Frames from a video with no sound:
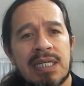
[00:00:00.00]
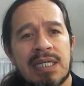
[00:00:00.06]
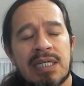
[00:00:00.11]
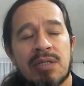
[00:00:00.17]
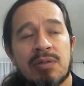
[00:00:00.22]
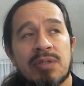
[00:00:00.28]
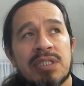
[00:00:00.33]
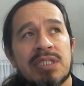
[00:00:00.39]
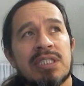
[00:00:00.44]

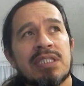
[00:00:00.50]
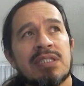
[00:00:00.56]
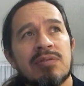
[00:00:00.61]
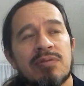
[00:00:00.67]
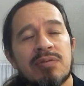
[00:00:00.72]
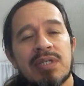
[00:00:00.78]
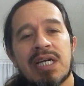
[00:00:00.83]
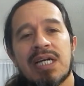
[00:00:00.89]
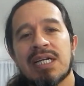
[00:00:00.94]
Luigi
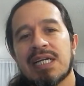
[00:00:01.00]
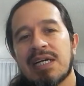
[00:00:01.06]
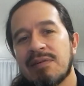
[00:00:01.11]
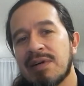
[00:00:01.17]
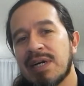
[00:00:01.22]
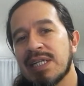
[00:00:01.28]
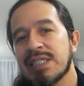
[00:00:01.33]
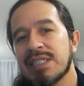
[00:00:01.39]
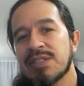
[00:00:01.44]
Luca
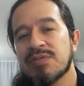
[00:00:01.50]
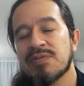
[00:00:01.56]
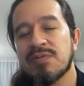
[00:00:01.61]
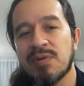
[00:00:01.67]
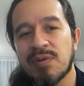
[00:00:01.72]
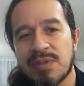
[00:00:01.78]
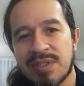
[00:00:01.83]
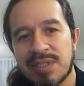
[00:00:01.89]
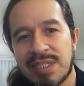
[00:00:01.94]
Cavalli
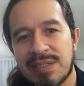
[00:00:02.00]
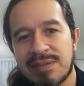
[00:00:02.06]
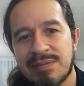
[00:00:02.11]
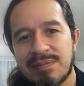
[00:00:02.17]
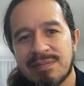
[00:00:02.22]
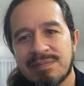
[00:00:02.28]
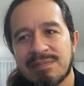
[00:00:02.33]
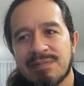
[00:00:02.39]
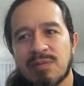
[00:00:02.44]
Sforza,
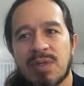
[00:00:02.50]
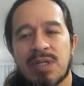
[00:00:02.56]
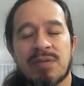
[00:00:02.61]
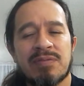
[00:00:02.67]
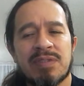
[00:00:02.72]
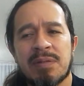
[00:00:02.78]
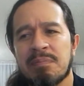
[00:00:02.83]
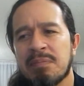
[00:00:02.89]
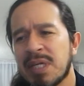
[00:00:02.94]
one of
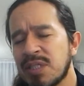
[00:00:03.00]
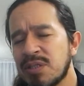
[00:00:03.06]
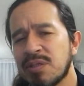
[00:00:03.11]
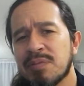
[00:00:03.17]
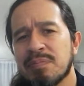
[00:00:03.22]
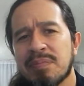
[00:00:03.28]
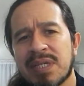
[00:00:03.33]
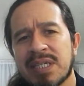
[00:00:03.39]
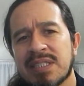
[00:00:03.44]
the major
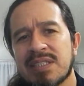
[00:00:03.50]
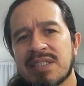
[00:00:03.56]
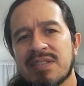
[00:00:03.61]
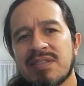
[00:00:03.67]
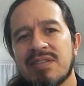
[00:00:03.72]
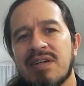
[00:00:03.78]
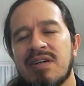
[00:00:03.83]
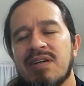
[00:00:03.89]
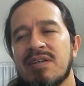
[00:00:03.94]

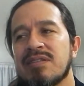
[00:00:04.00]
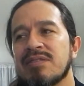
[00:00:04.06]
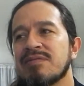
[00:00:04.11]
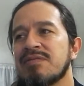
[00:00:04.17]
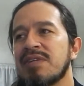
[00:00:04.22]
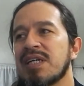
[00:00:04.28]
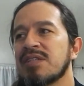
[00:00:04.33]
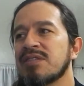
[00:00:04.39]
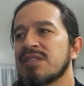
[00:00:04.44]
players on
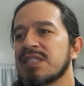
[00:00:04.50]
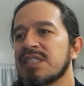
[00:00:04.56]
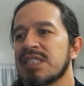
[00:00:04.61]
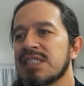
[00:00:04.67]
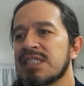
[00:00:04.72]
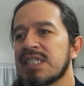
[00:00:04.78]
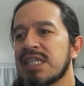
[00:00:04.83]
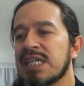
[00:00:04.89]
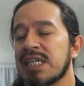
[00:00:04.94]

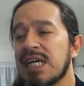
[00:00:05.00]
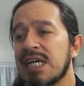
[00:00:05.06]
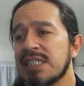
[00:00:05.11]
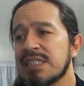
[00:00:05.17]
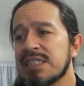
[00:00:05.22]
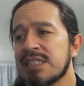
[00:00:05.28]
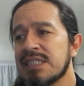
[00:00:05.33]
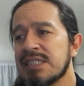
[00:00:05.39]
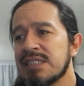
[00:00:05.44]
phylogenetic
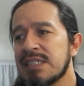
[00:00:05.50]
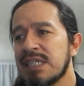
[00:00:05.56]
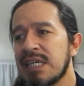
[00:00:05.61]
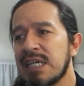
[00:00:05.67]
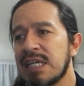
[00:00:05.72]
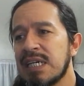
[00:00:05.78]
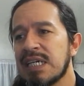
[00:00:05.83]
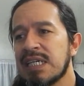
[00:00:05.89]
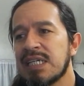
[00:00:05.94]
analysis.
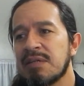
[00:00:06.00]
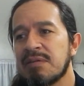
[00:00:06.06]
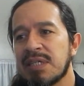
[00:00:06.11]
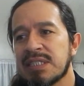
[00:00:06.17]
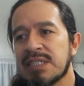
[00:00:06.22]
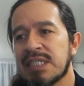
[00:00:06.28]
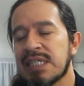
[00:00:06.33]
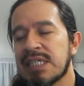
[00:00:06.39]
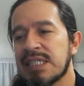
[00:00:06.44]
He
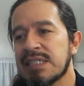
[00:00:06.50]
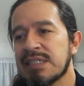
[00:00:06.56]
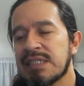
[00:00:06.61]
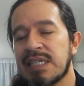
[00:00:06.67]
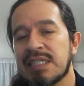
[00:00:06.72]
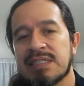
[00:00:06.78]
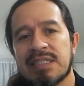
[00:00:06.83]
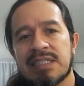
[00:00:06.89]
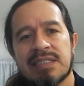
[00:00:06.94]
basically
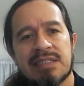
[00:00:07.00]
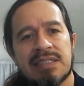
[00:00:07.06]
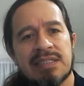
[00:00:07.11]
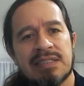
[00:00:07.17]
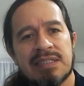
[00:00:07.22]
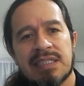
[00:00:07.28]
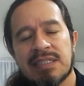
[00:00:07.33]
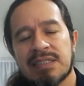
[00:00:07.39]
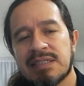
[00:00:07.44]
set the
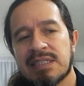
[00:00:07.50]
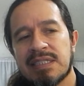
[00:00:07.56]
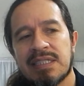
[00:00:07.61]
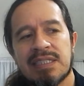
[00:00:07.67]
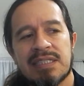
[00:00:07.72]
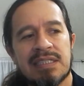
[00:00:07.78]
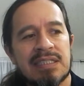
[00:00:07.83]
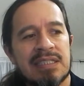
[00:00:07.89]
statistics